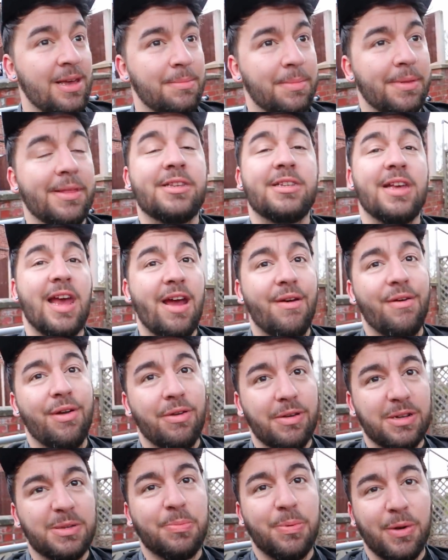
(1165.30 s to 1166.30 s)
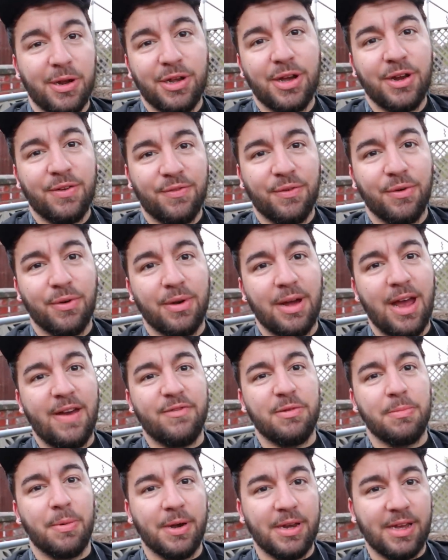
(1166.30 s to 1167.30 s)
but this area is pretty good for
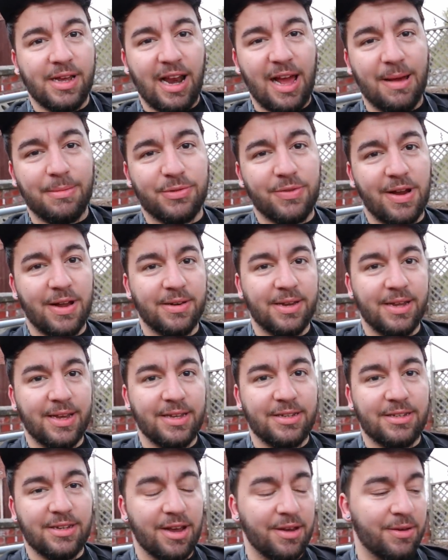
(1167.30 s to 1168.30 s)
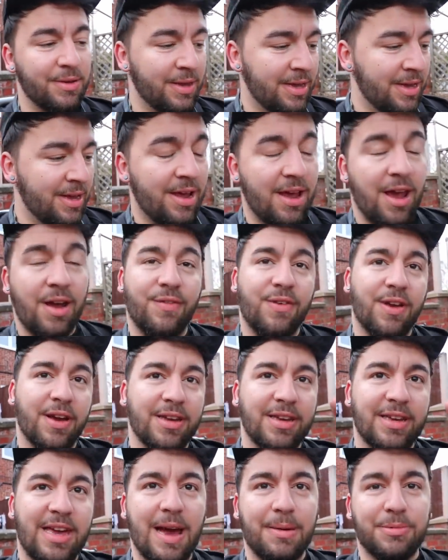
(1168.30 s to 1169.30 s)
everybody claps around here. So hopefully I
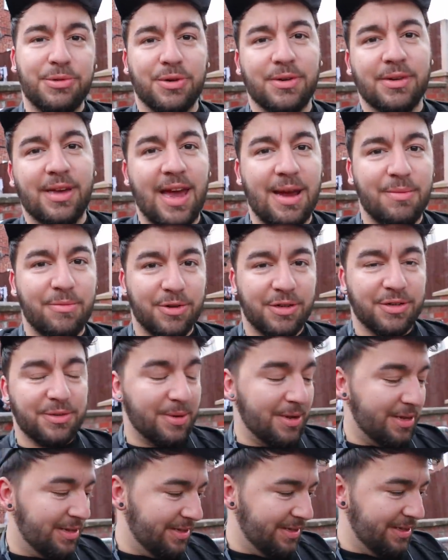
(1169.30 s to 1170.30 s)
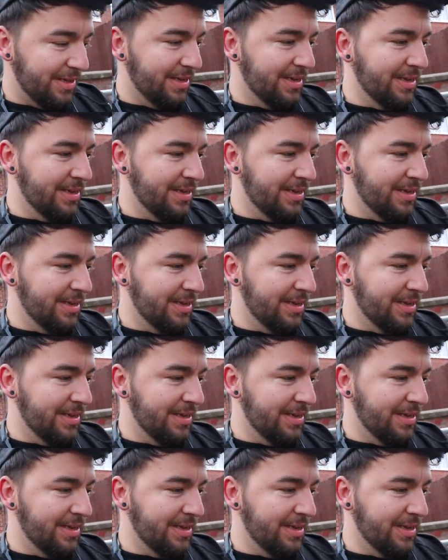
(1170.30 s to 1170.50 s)
can capture on camera as well.